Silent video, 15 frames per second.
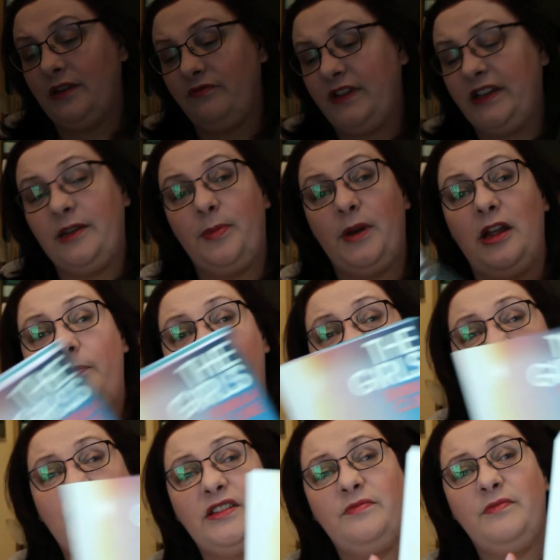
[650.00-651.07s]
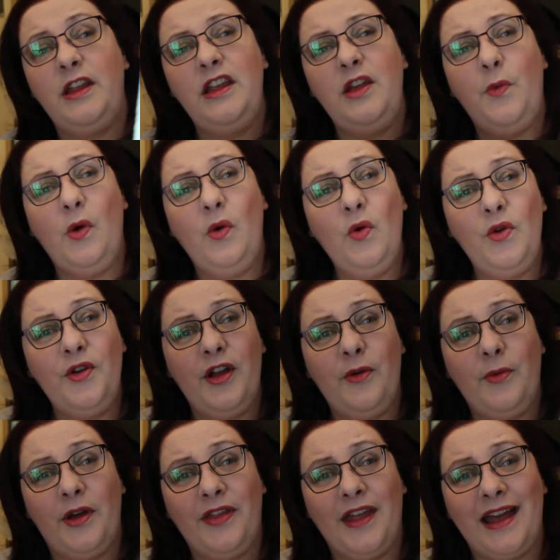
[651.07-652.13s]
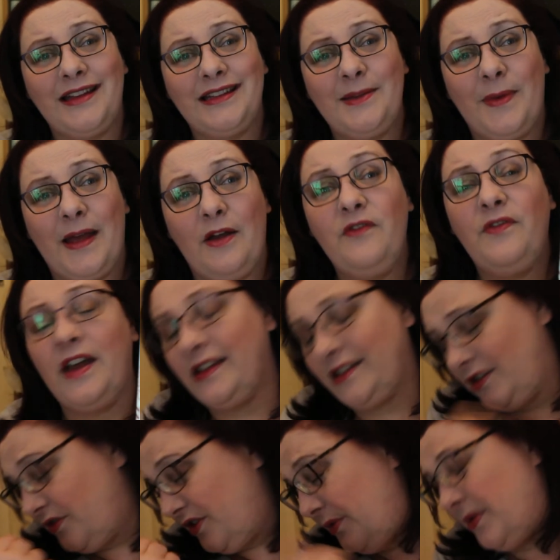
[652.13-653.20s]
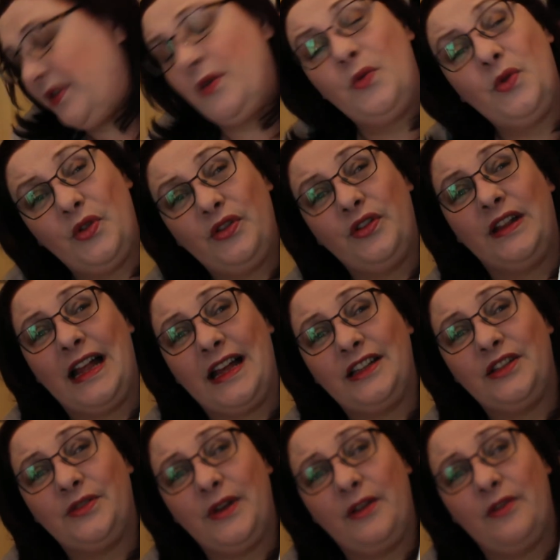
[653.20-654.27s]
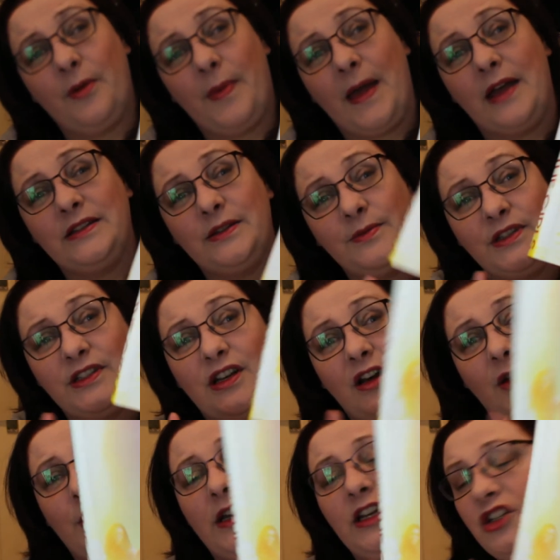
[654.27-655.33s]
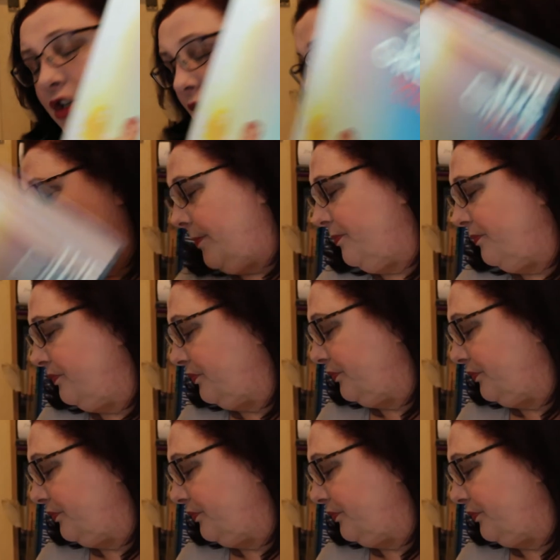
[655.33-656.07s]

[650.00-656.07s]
to read the blurb because you all know what that's about. In fact, you'll know what all the last three are about. So I'm just going to quickly show you them.